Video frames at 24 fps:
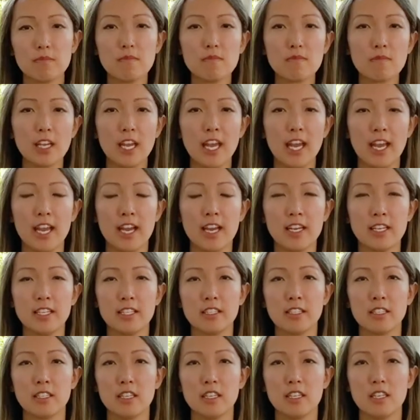
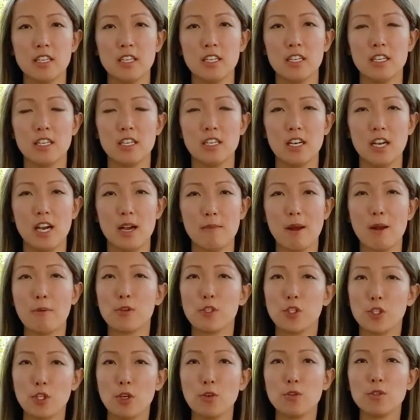And I
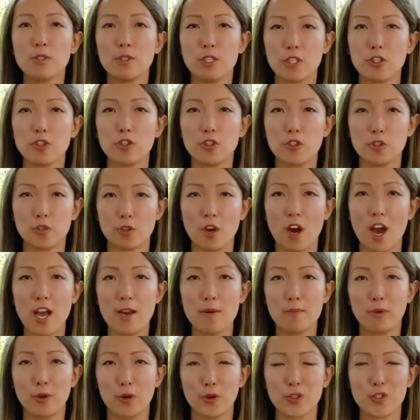was so
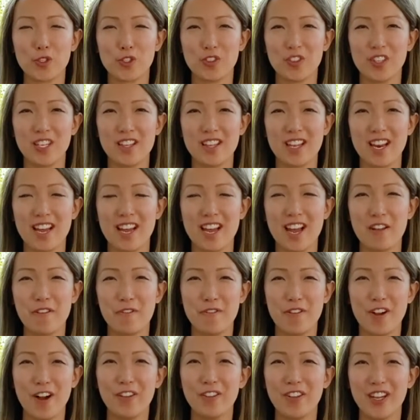distraught personally that I
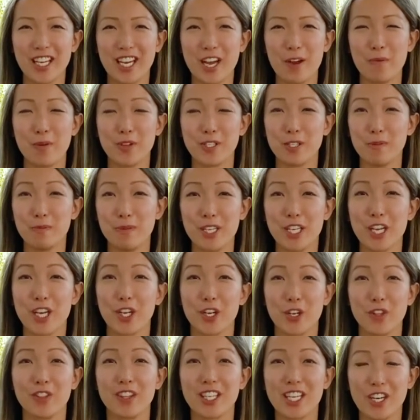felt like I wasn't being a
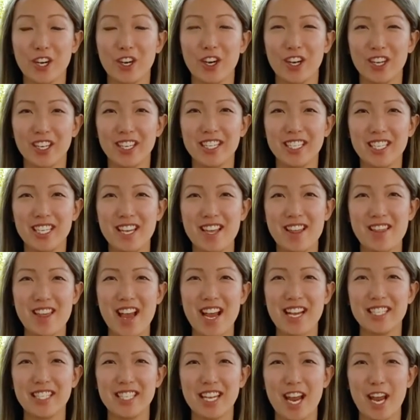good leader
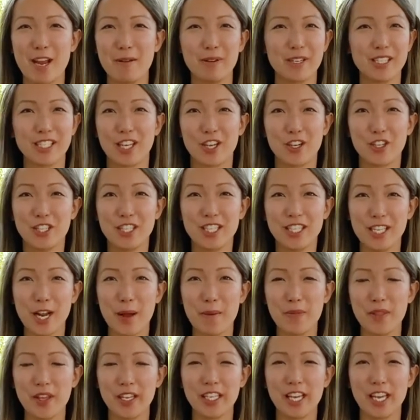that day because I couldn't
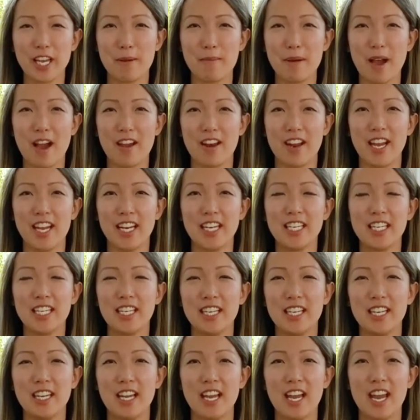stop thinking about it.
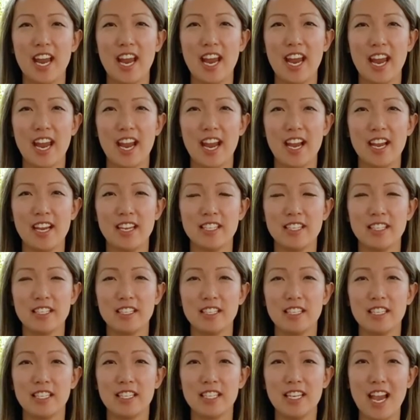And
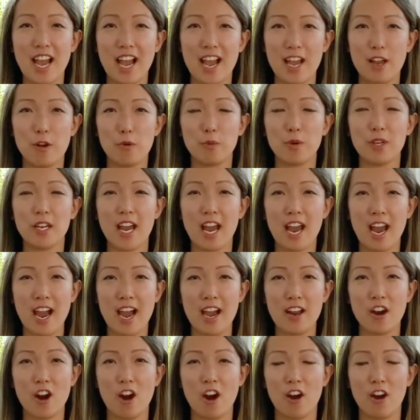yet we
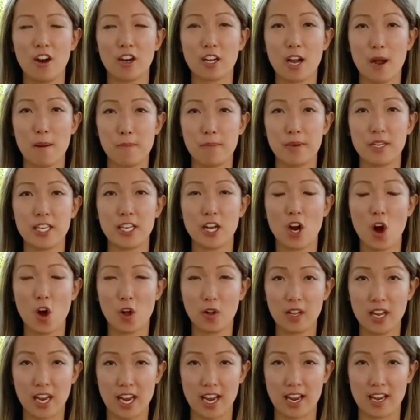had our company
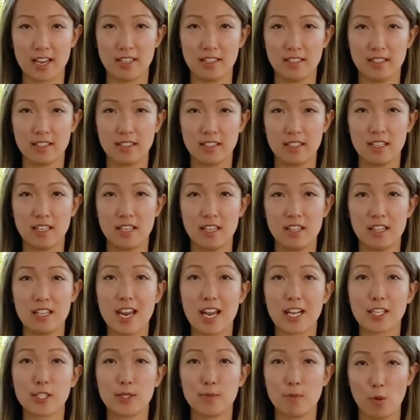all hands the
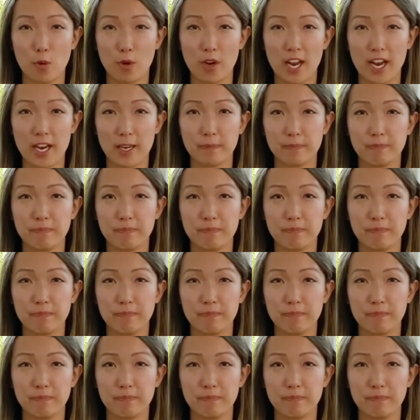next morning